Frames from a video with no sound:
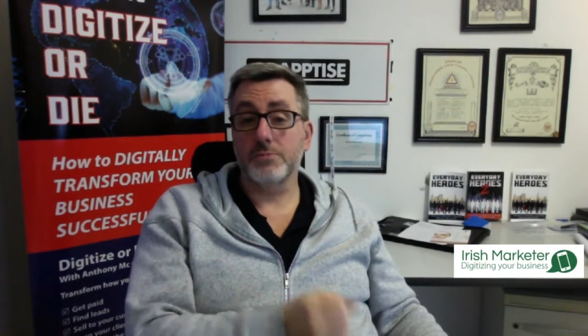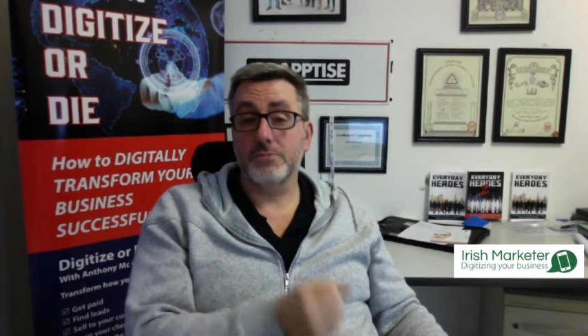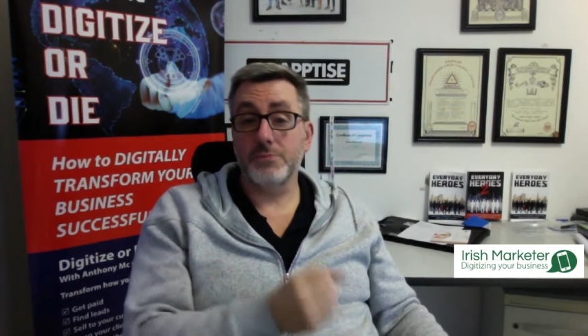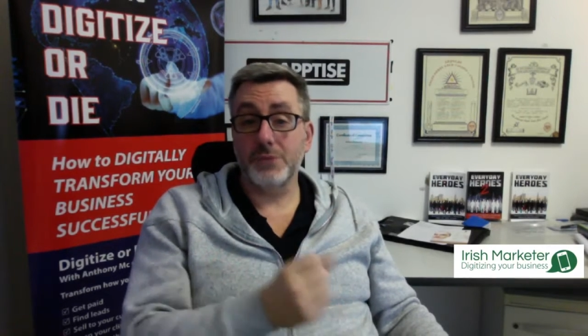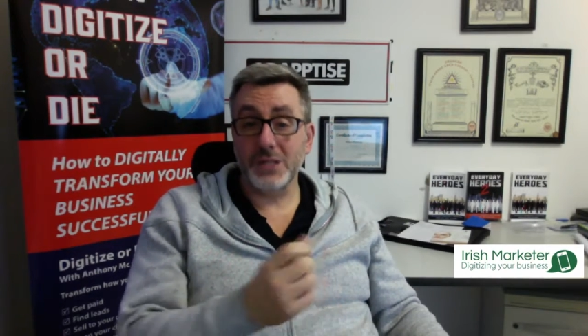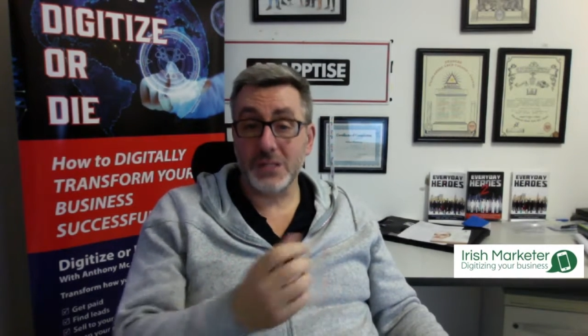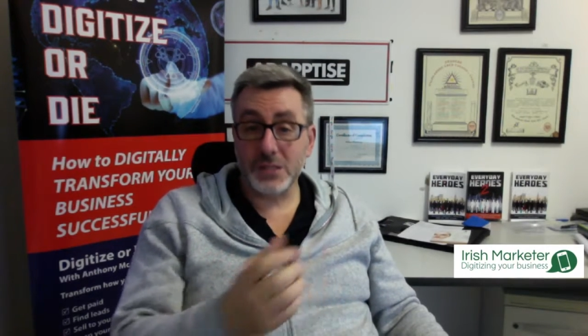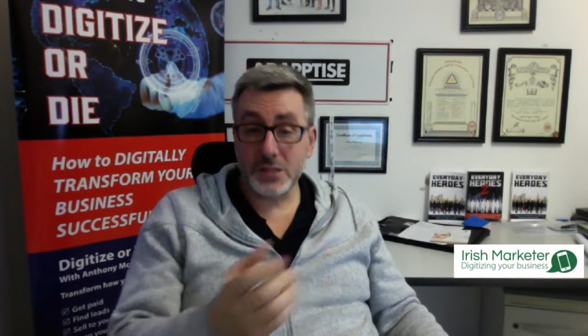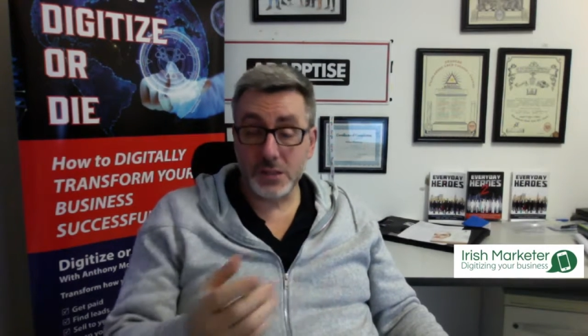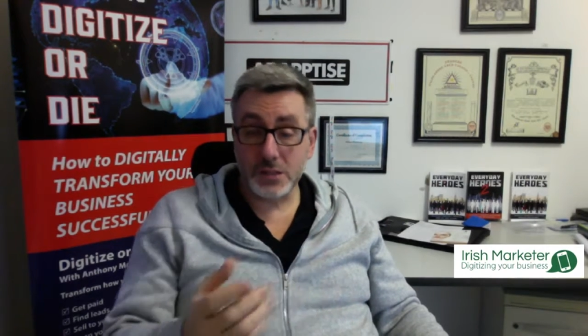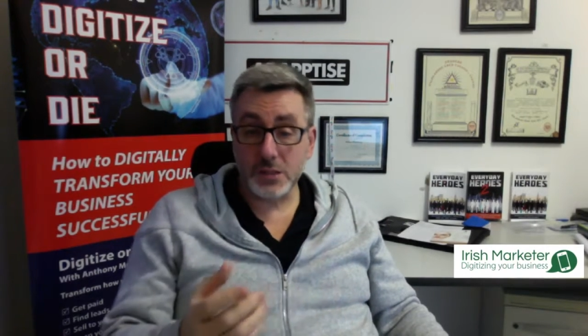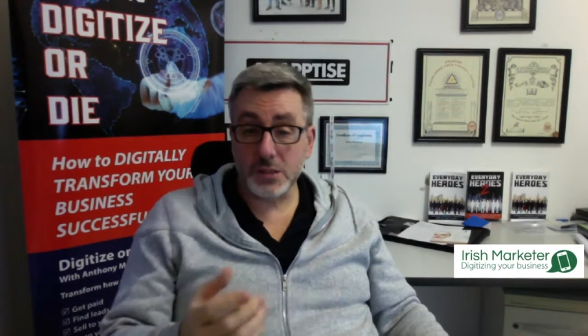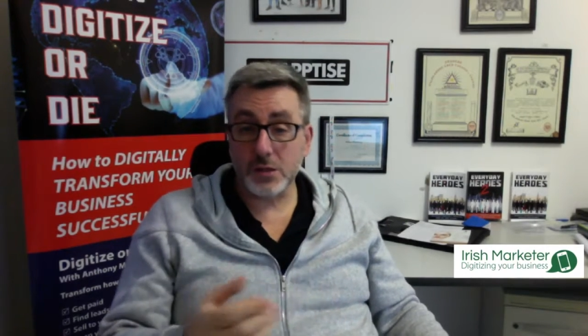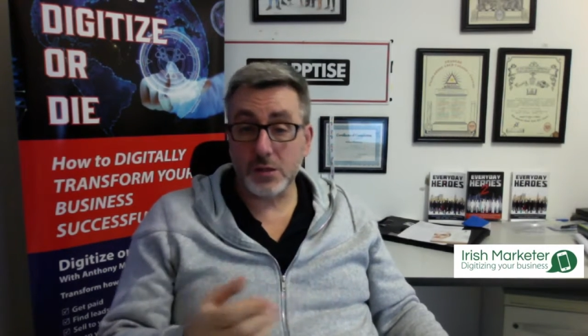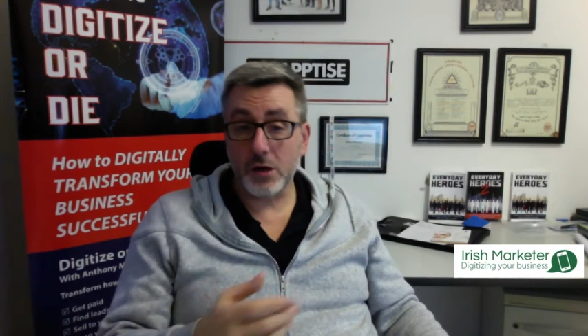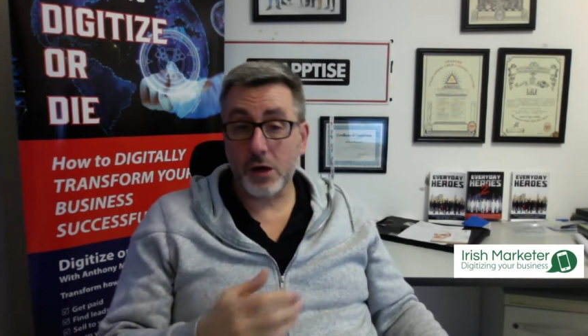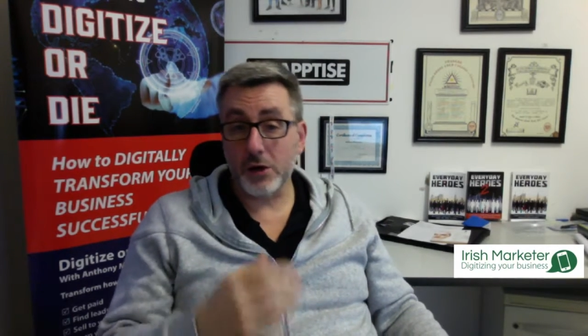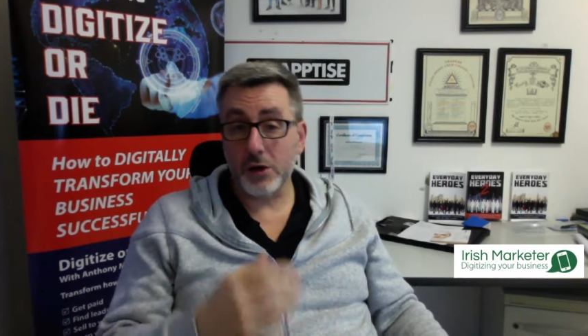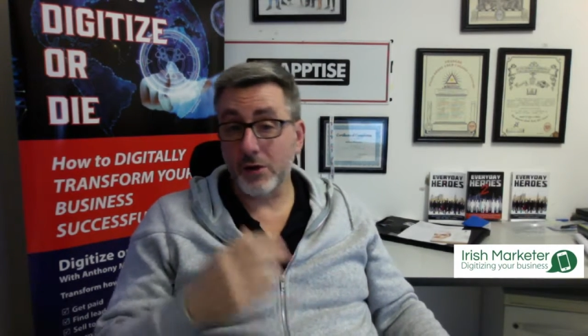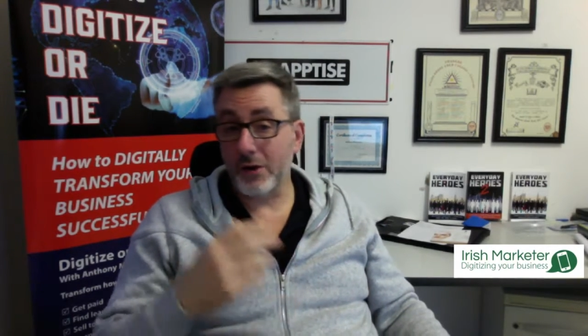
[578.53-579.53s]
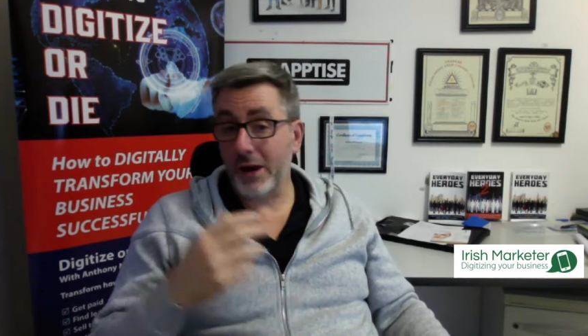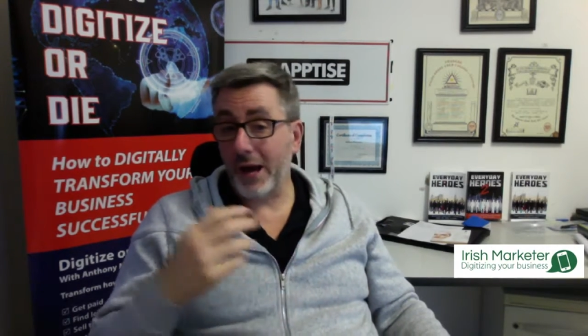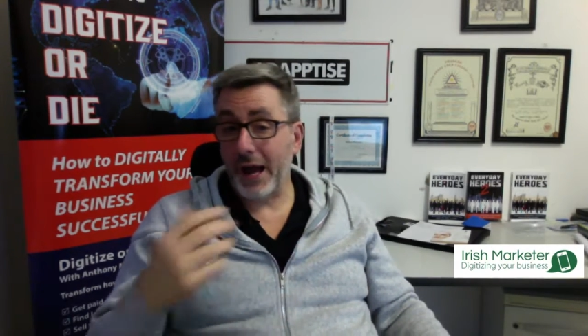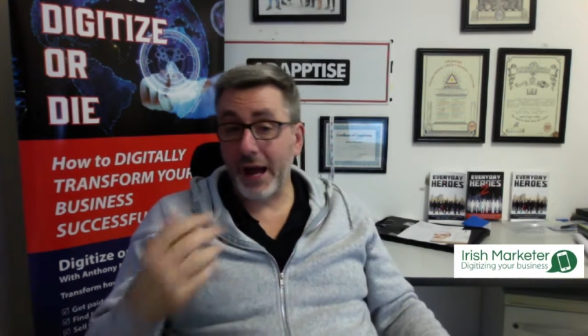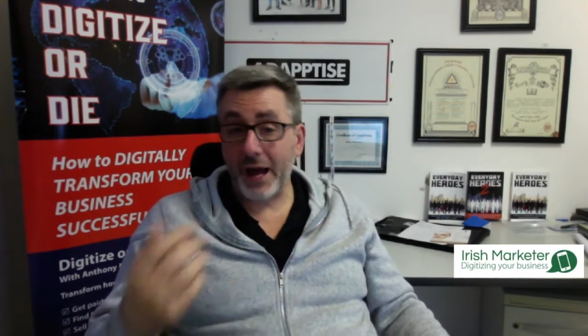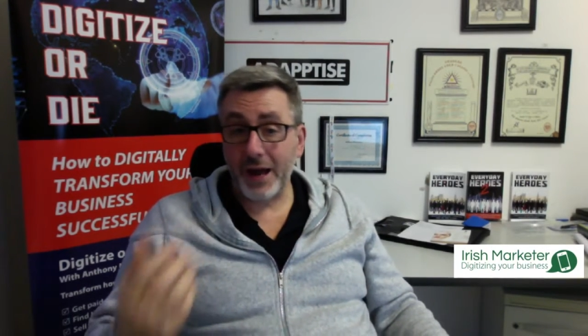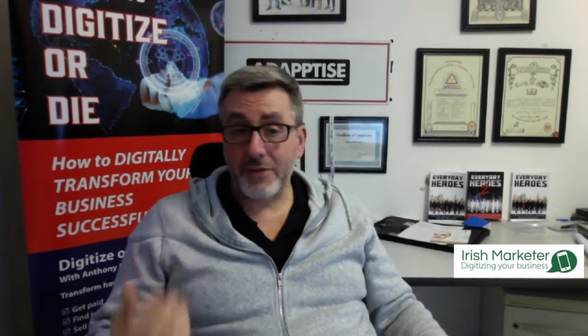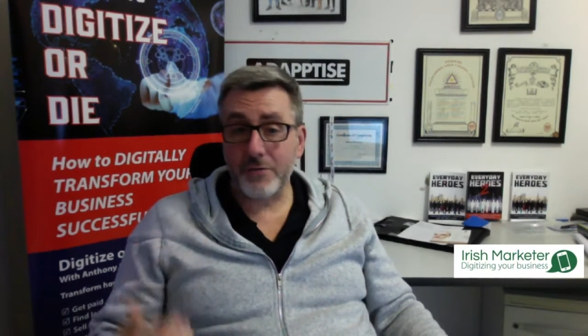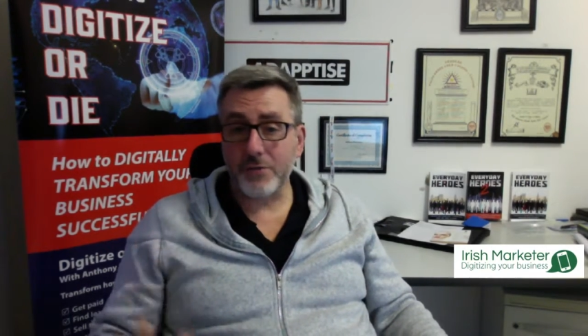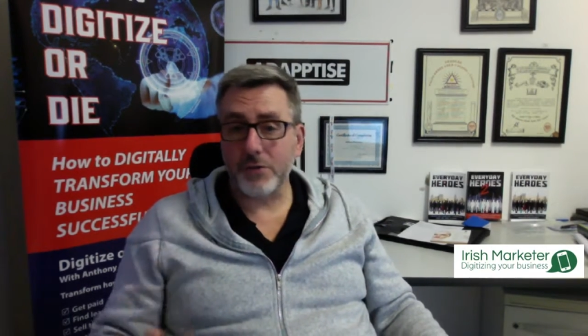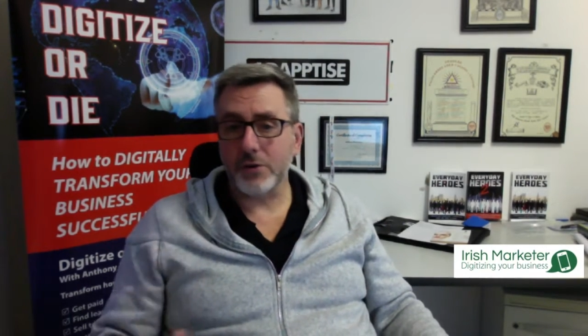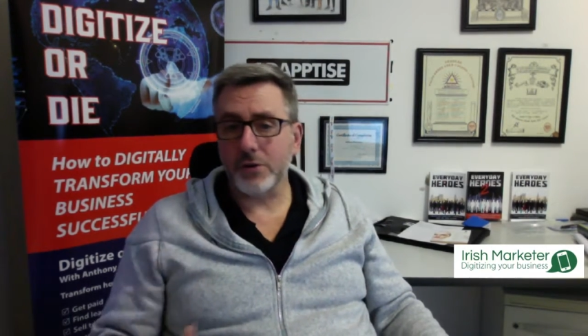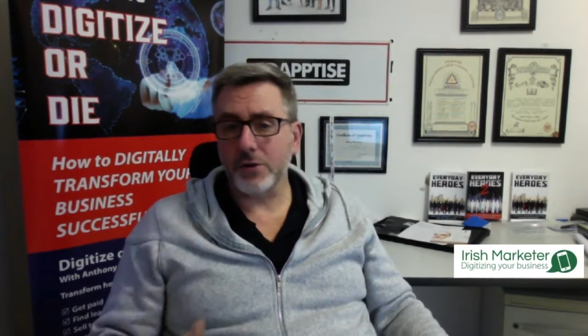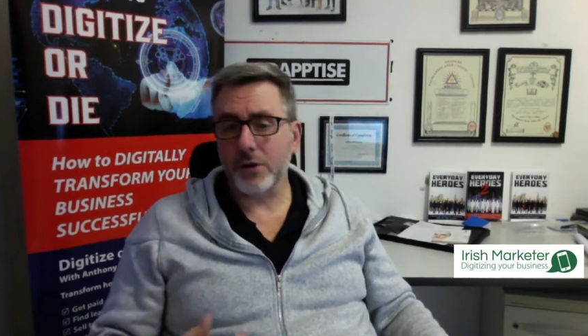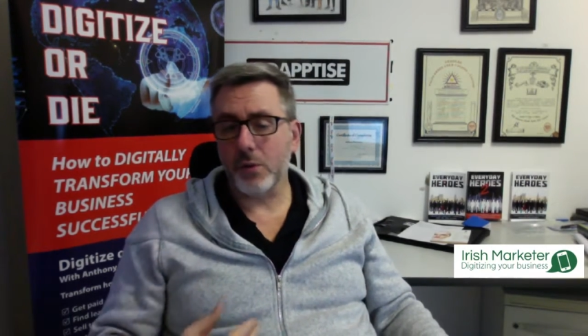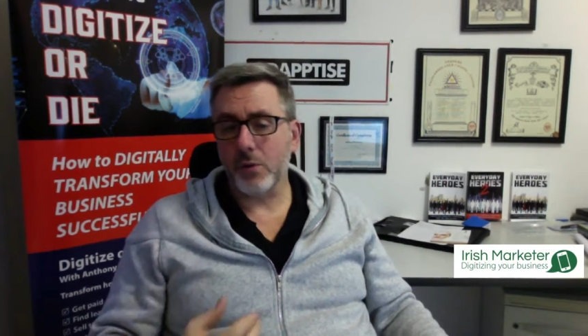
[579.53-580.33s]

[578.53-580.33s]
business or your advert